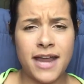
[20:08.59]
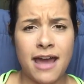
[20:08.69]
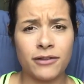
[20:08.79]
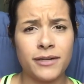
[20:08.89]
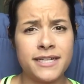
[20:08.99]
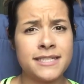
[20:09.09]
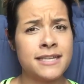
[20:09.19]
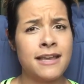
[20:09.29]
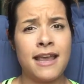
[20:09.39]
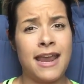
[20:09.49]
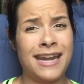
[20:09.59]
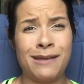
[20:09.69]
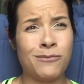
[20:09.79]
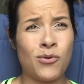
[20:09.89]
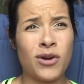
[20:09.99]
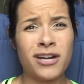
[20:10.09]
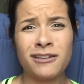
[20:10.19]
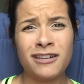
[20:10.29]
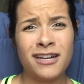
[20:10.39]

calories anymore.